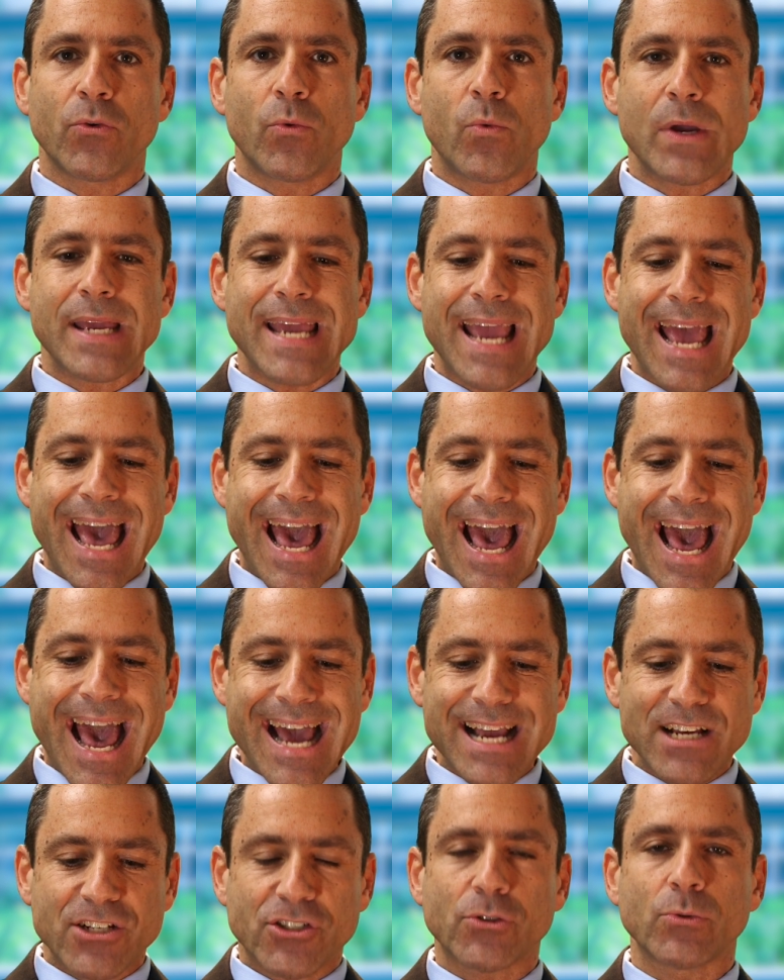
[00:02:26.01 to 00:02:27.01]
we
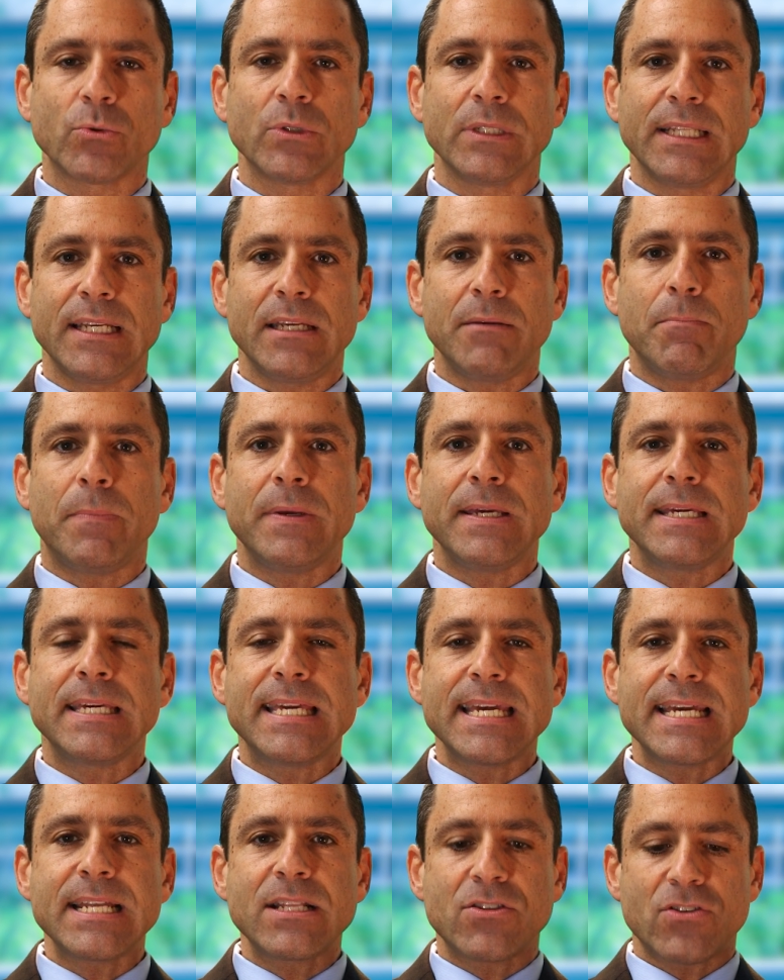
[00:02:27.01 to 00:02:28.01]
actually
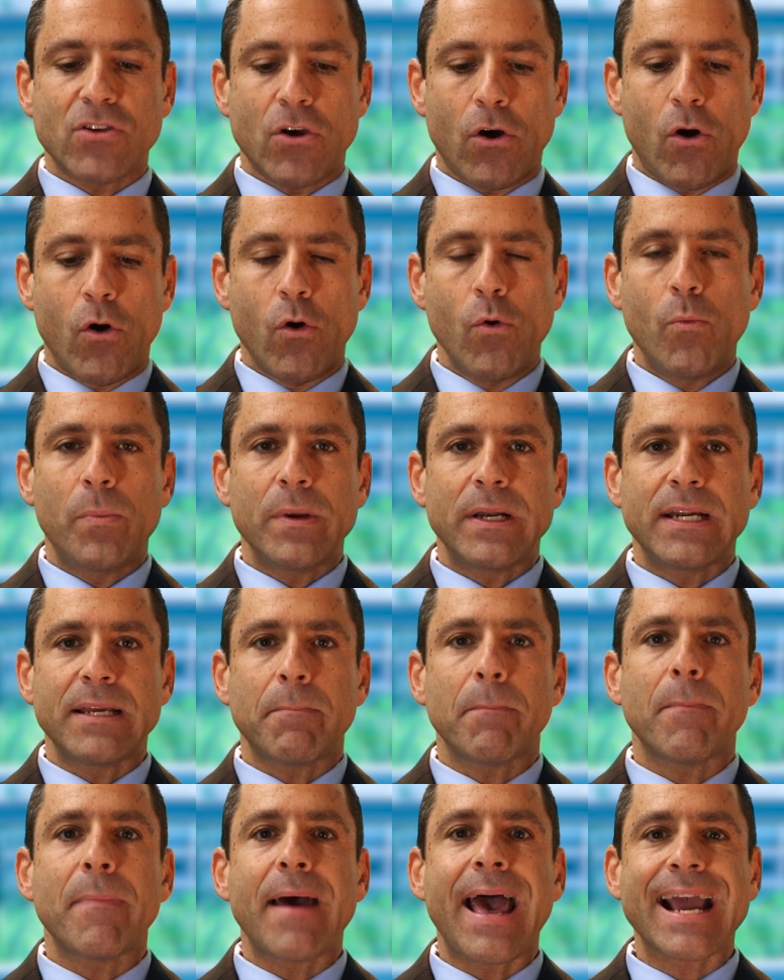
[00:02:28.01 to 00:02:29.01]
begin to open
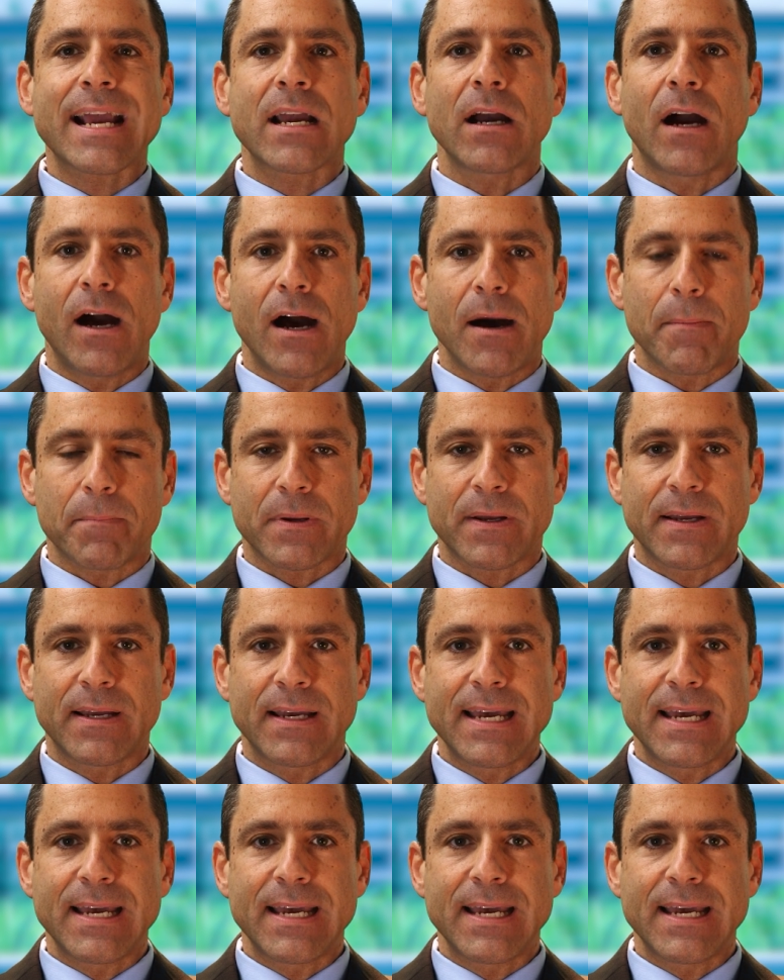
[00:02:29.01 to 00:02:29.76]
it back up.